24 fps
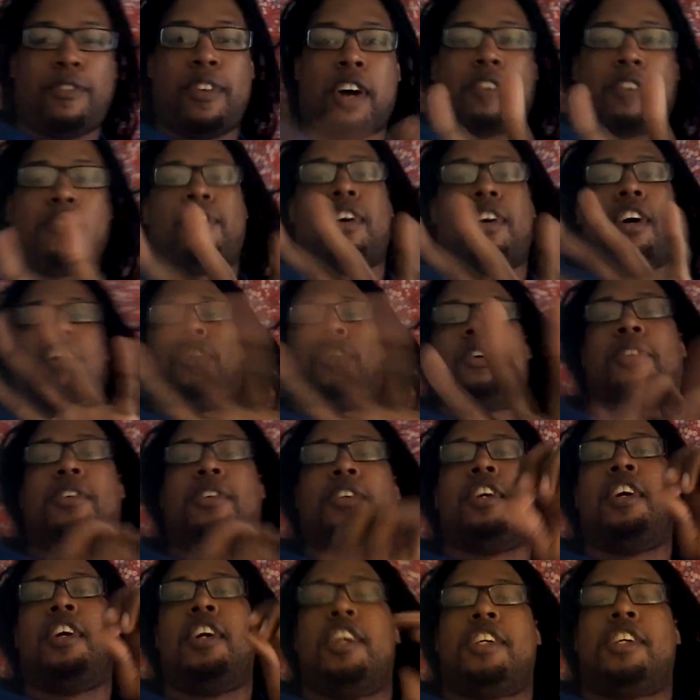Hold on.
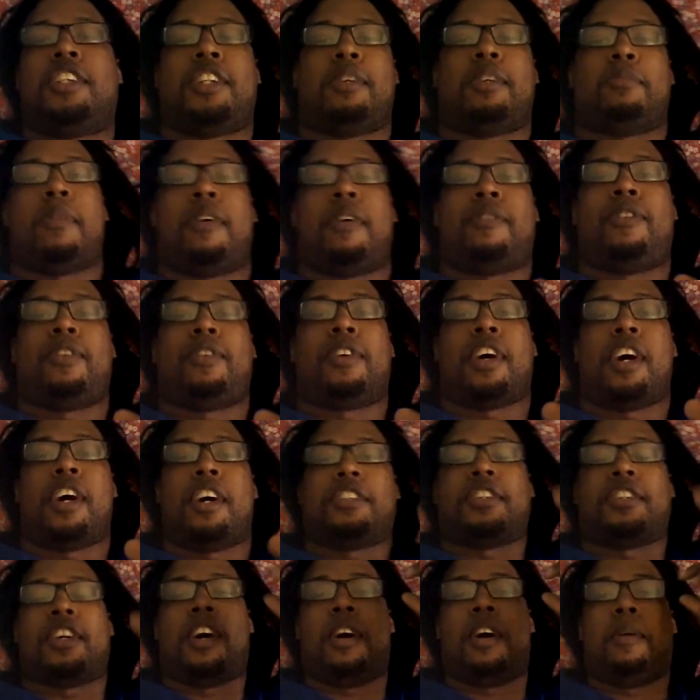Shit, my fault, guys.
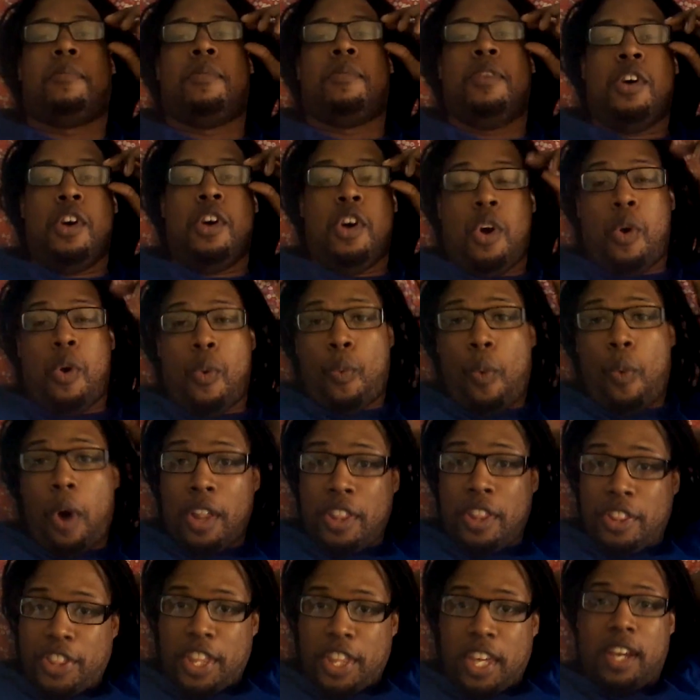One
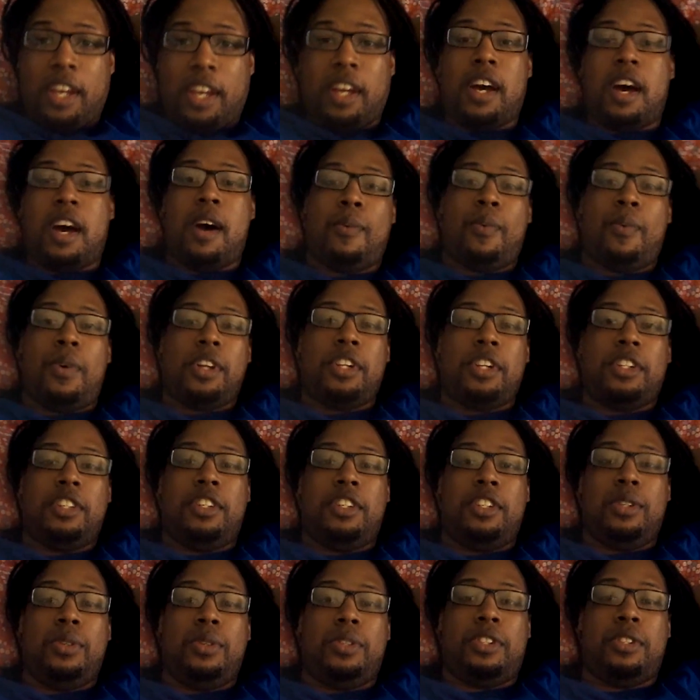thing I wanted to do
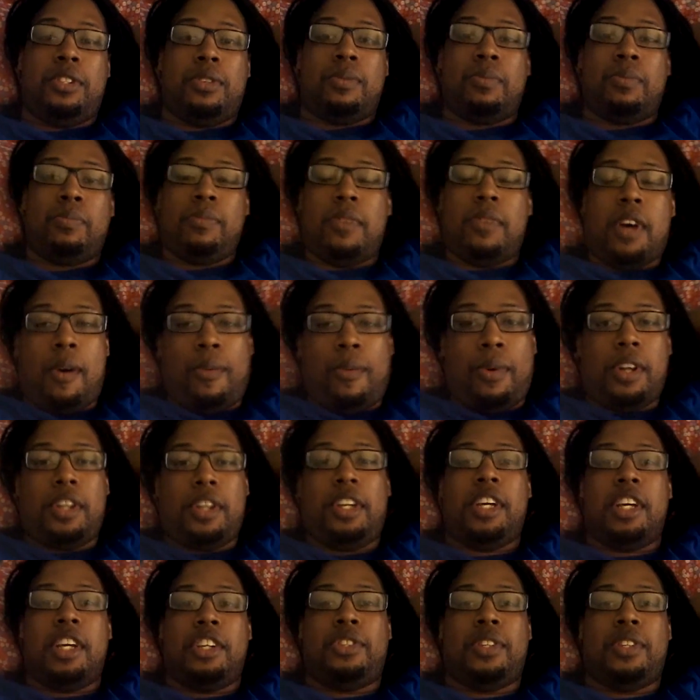too. I wanted to get you
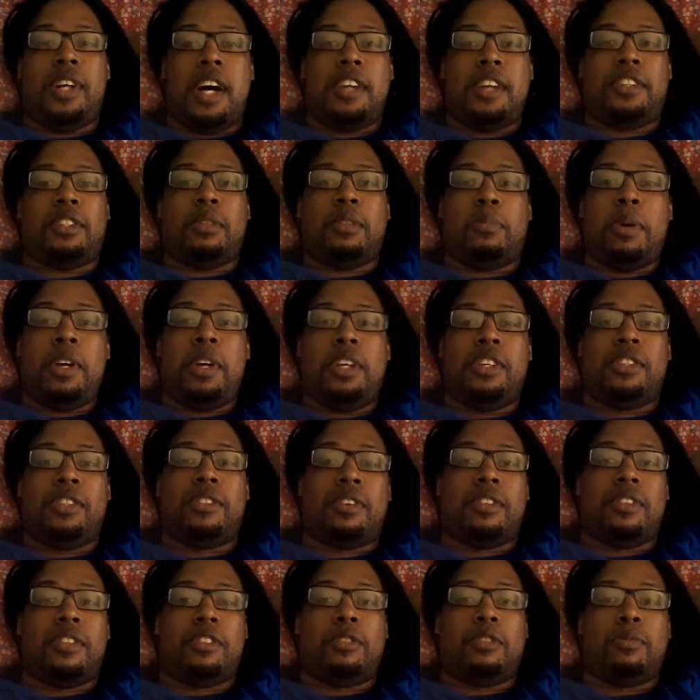guys' opinion on this
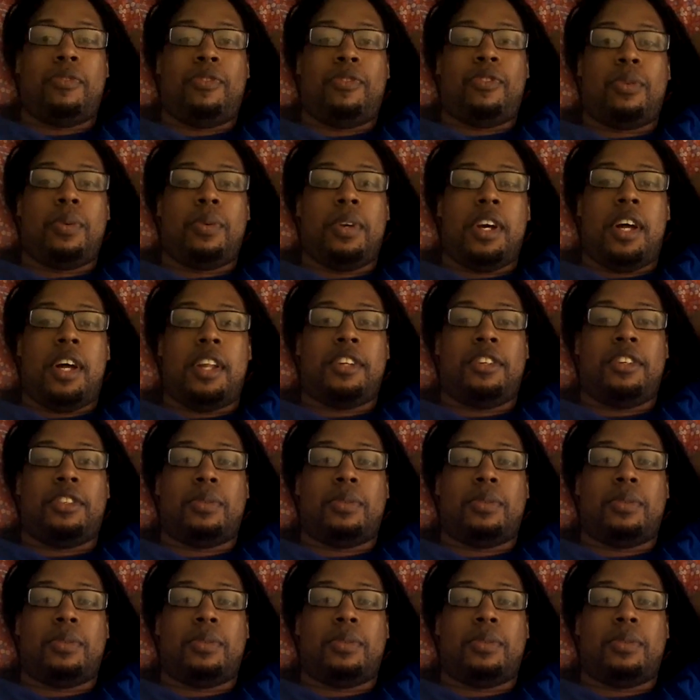before we got into it.